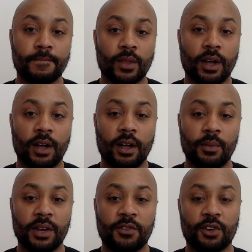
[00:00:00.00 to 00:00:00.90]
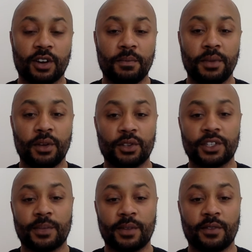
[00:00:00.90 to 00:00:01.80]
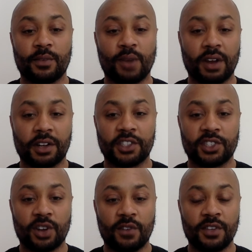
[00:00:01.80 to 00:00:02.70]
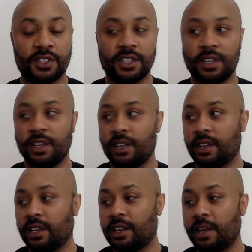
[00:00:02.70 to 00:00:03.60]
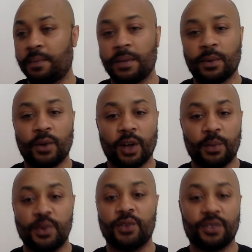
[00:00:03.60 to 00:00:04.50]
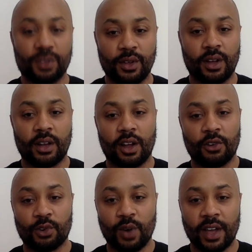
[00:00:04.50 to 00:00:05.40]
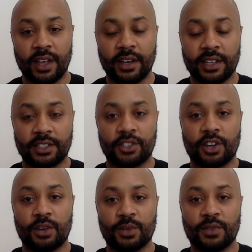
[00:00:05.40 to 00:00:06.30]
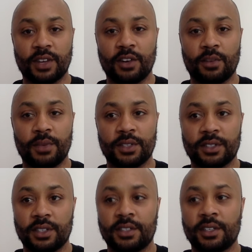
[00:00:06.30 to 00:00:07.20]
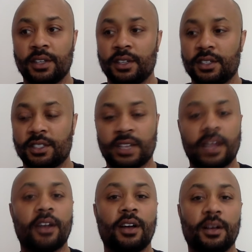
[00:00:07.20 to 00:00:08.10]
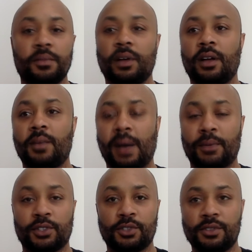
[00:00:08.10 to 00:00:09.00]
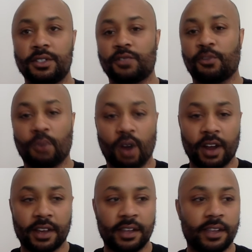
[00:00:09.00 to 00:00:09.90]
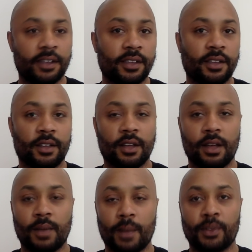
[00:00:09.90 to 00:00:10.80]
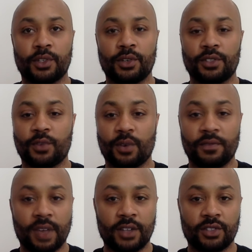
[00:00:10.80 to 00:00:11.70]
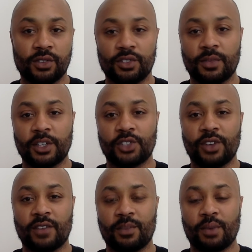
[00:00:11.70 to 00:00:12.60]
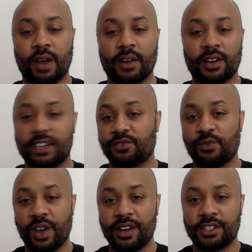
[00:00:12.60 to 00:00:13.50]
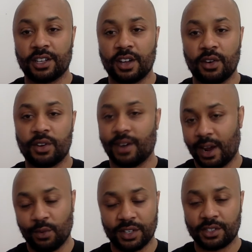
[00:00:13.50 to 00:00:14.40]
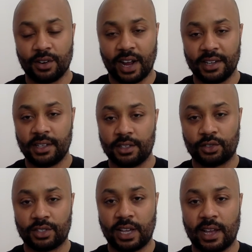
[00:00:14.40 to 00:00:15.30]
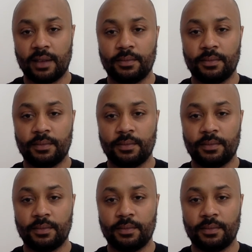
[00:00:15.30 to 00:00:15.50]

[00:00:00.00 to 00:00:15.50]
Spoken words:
And if you're going to build something of a product and service, let people help you along the way. And that's in terms of getting your business set up, opportunities for marketing, opportunities for investors. Make sure you have a product that's ready to go and you're not wasting your ideas or time.